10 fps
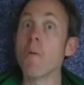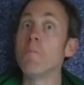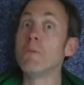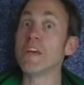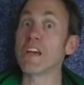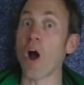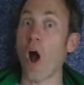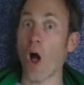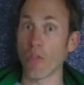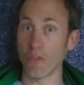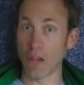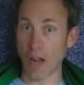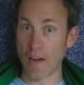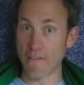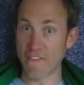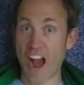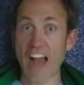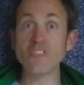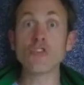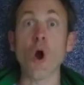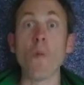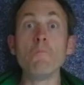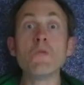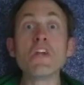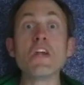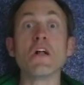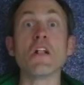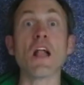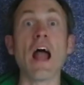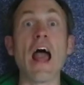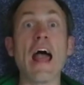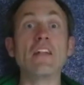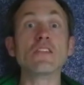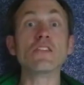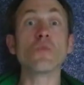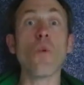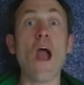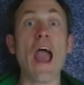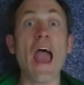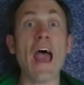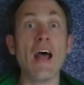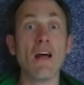Be gone and find your meal elsewhere.